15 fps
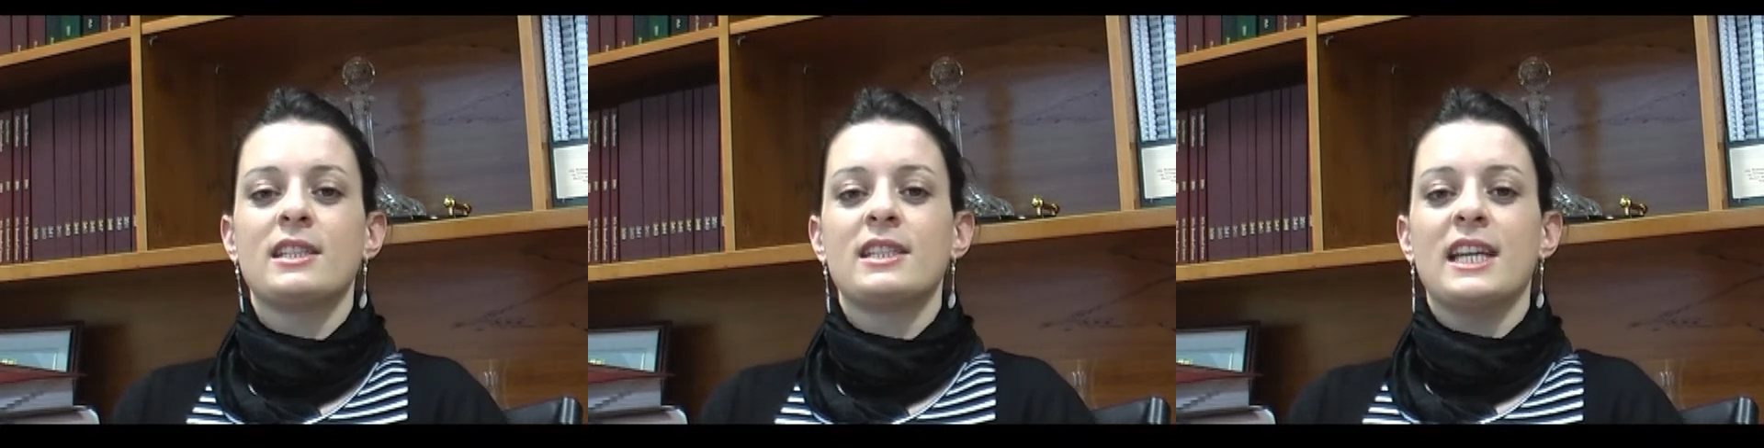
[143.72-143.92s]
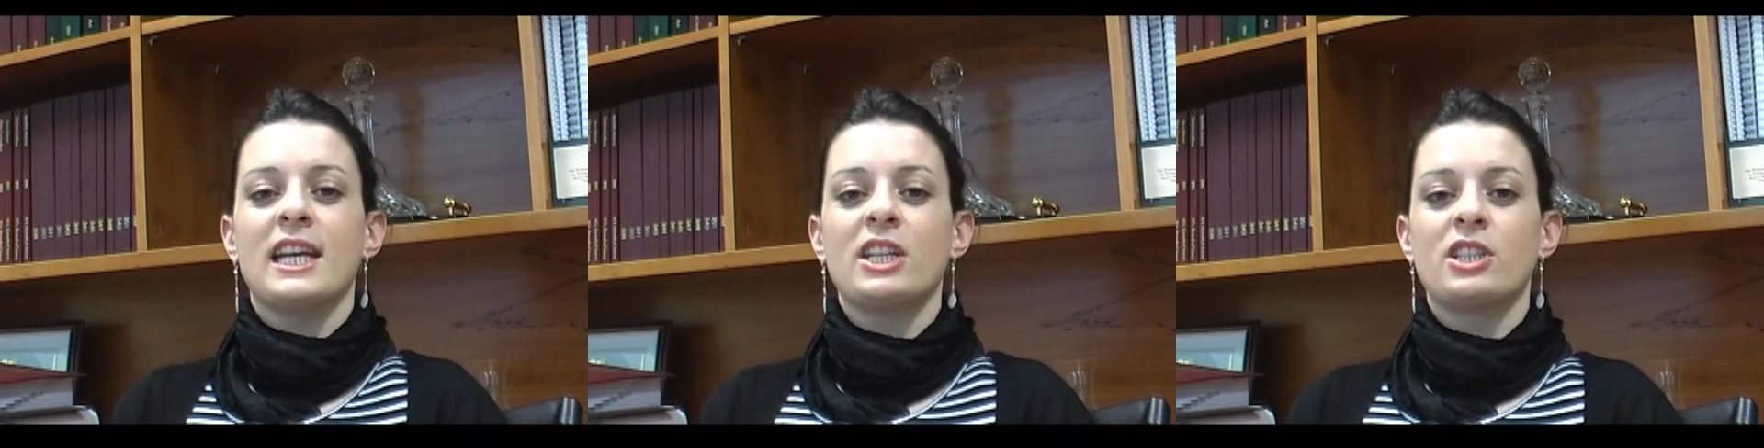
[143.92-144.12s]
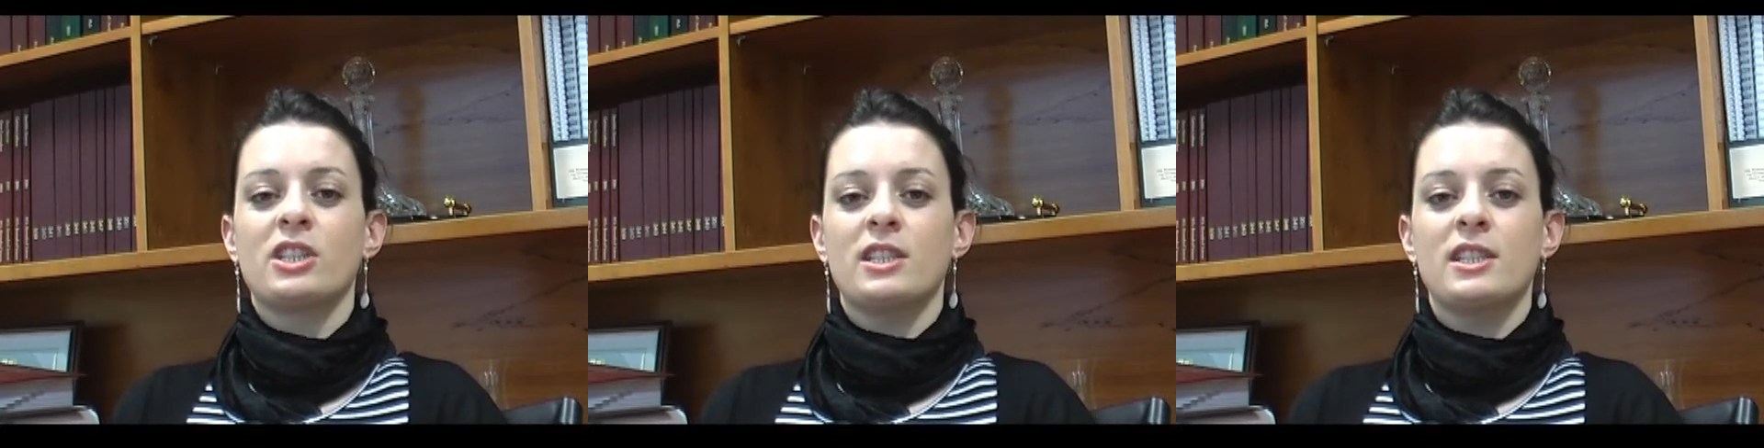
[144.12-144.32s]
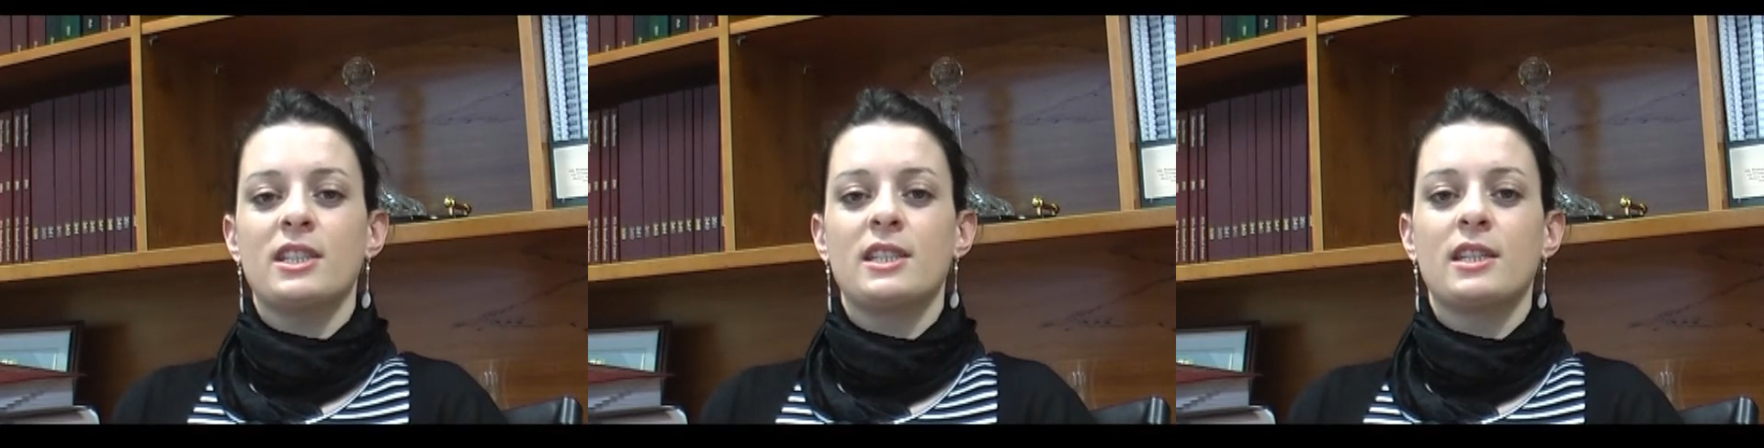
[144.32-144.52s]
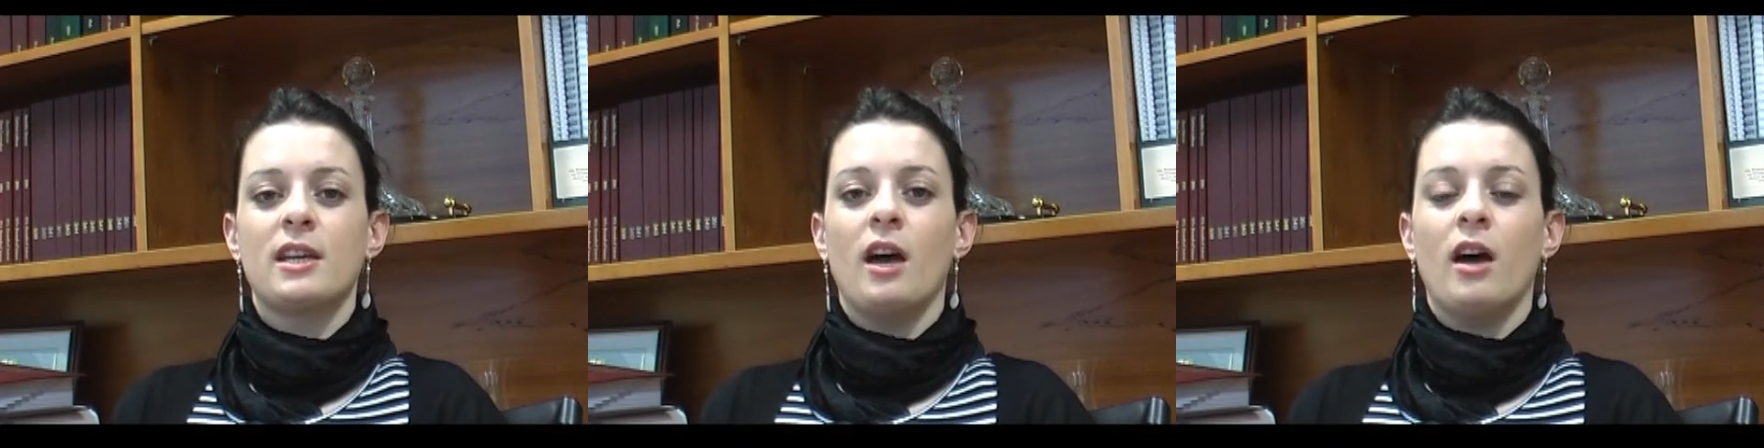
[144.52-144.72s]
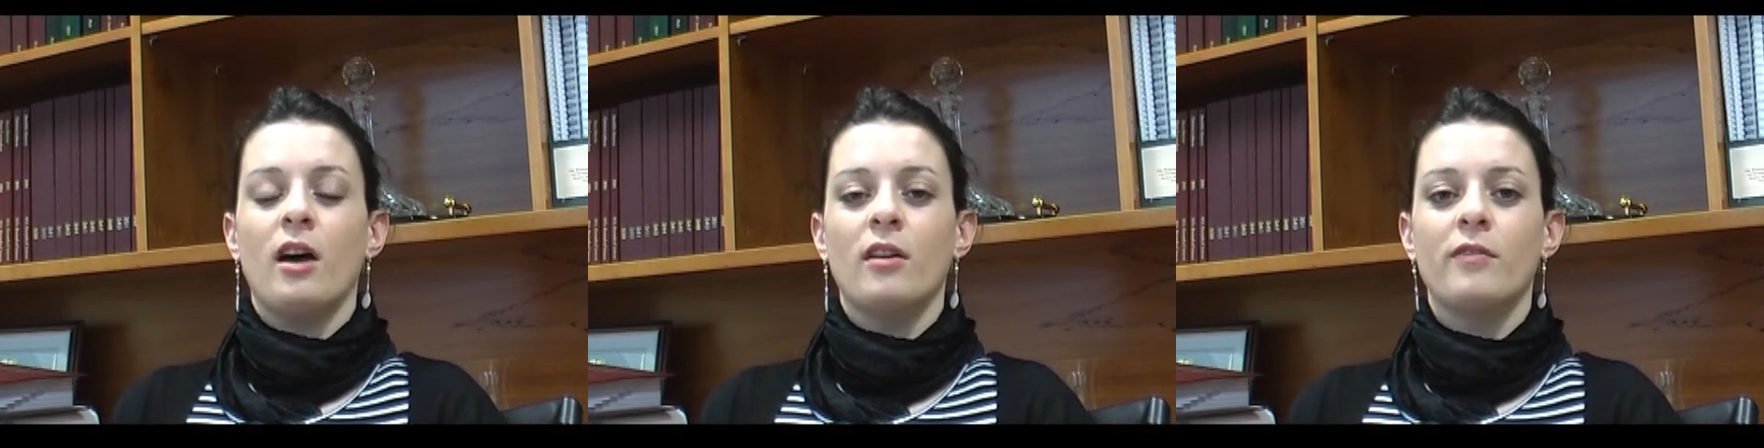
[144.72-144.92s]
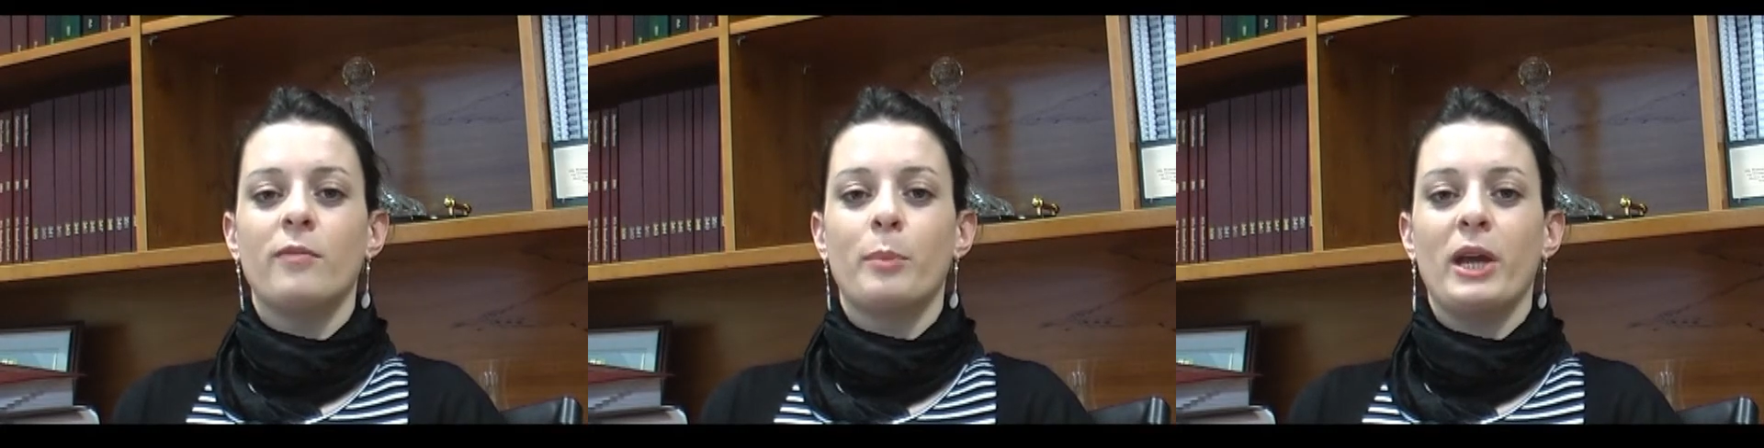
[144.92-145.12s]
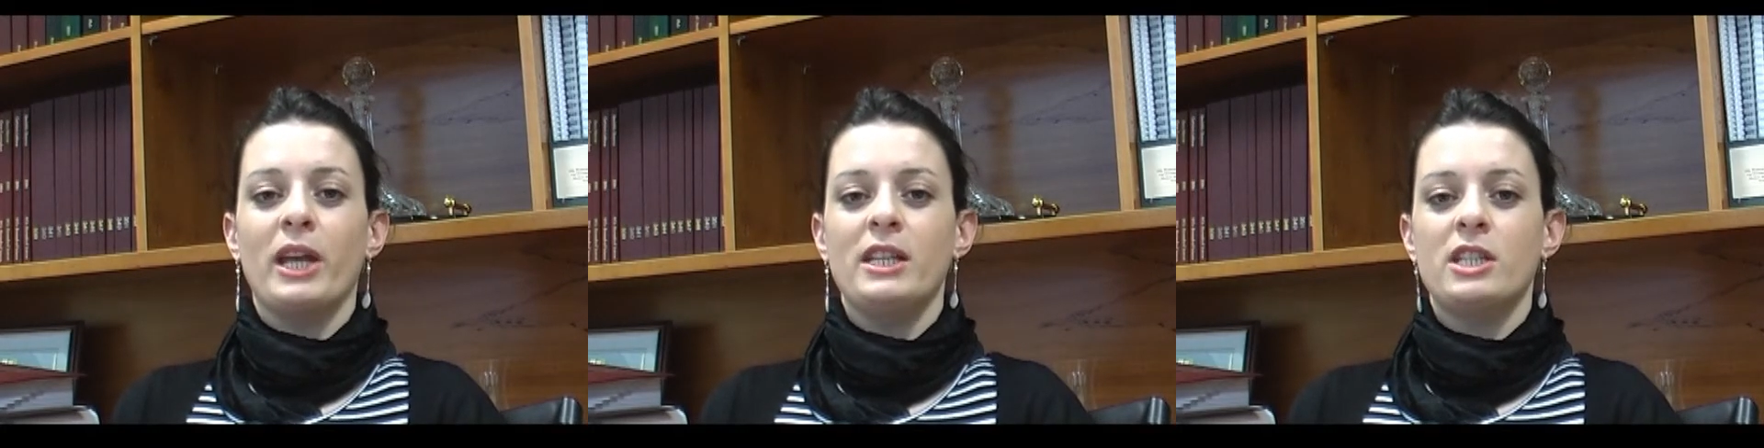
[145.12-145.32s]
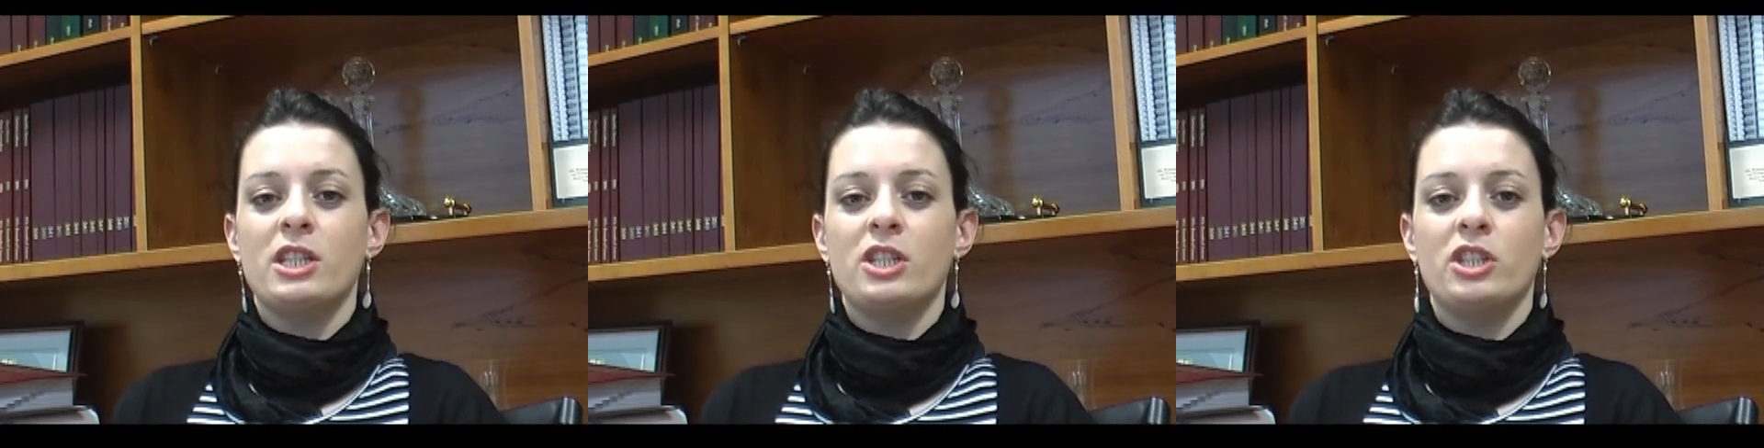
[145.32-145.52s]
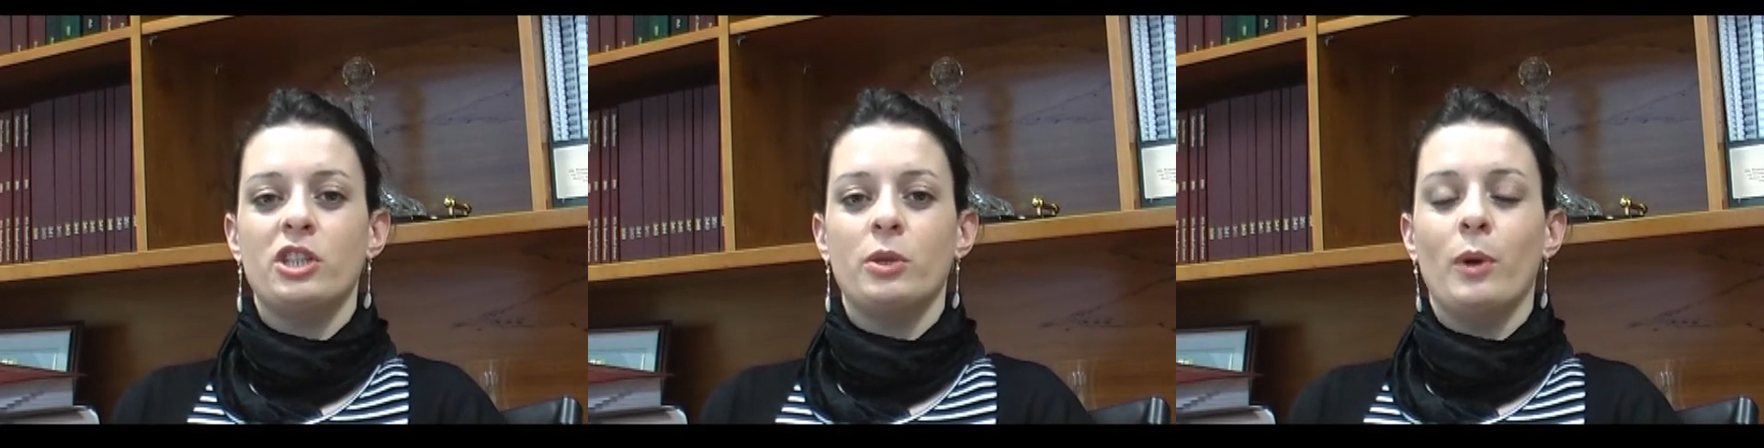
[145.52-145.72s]
sections of brain
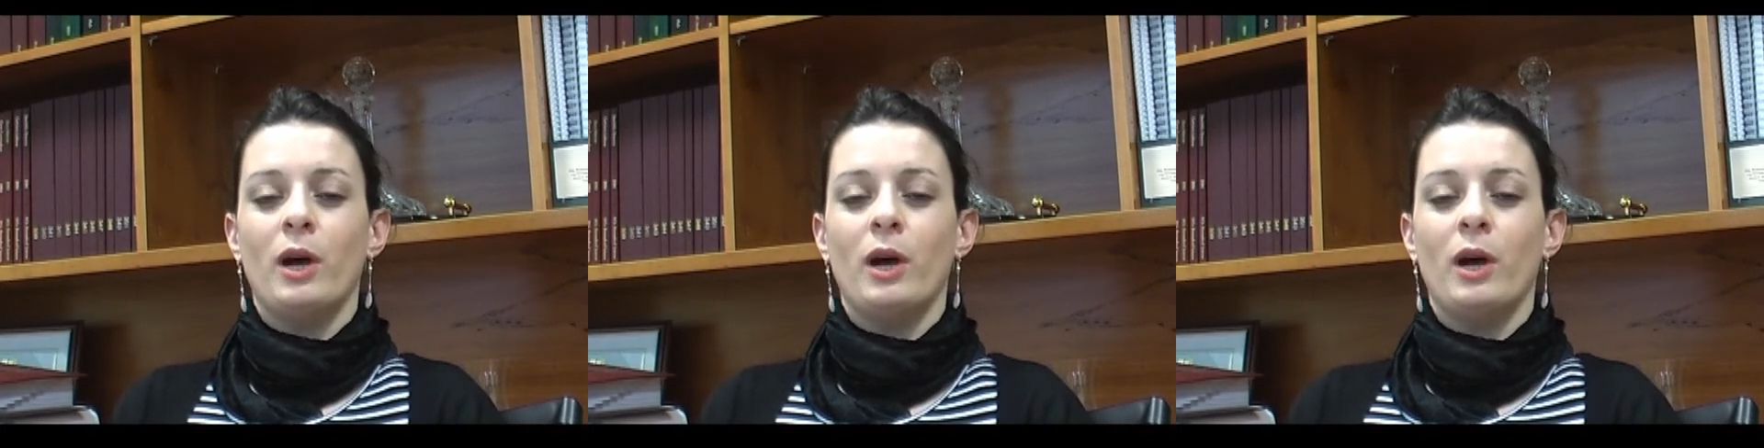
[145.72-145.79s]
tissue